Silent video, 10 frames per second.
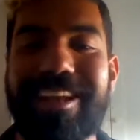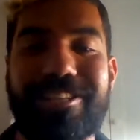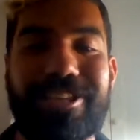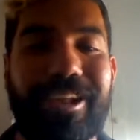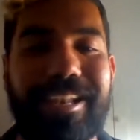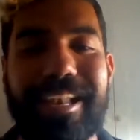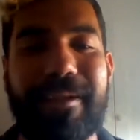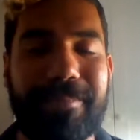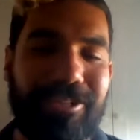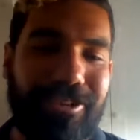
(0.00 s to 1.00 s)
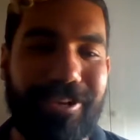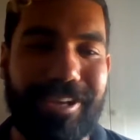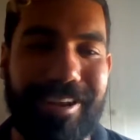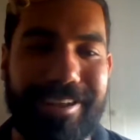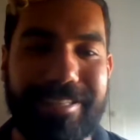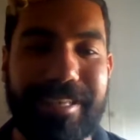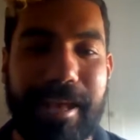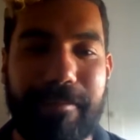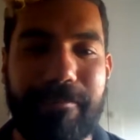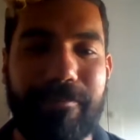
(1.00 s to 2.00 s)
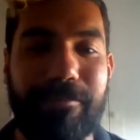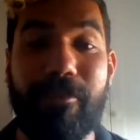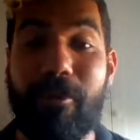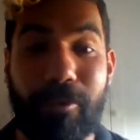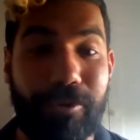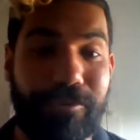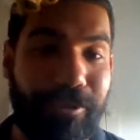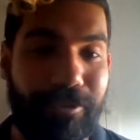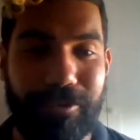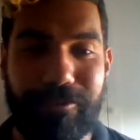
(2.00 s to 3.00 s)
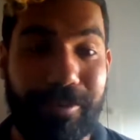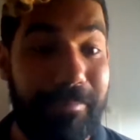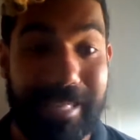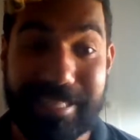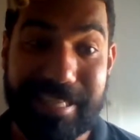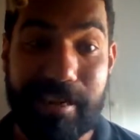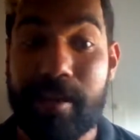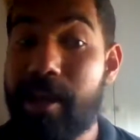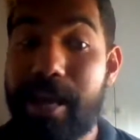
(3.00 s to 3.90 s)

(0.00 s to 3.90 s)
So let me show you guys, for all of you who've completed it.